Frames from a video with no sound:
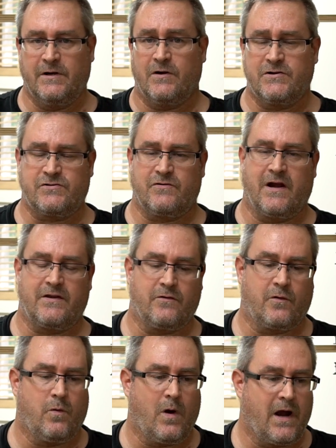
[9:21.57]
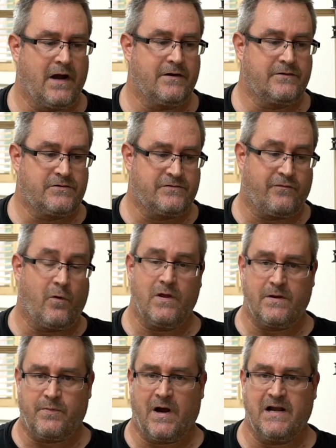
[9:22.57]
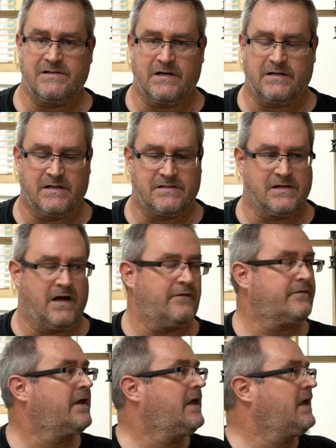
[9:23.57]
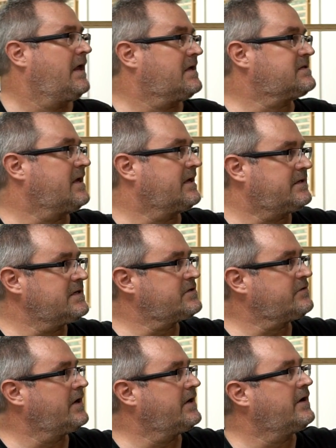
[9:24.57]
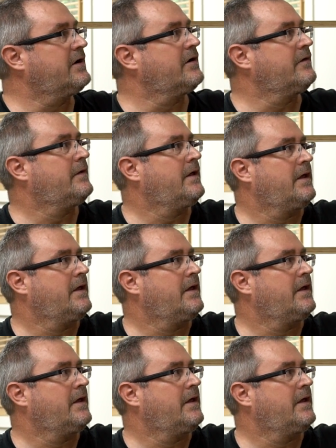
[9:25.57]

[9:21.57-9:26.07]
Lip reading: strength required for the project itself. It's like this right here.